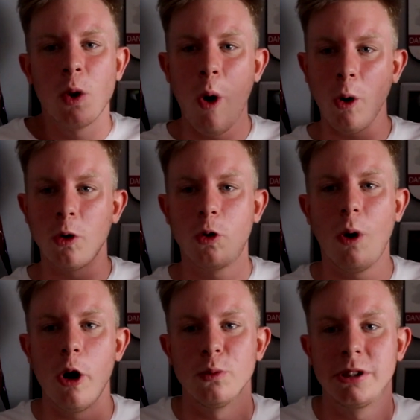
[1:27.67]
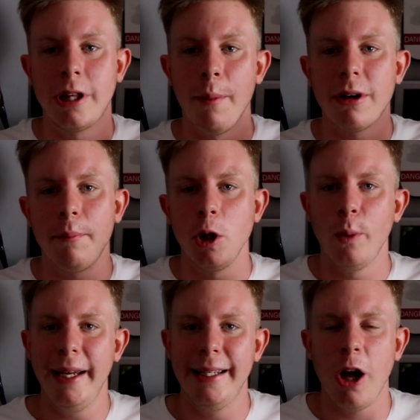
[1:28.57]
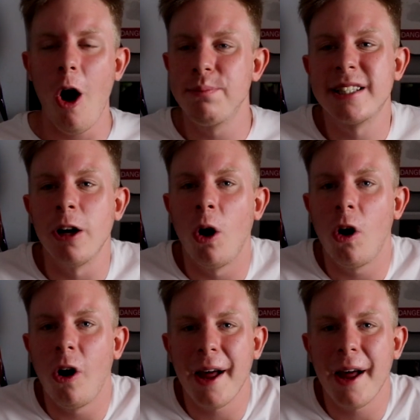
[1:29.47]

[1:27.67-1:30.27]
quote-unquote WWE top star.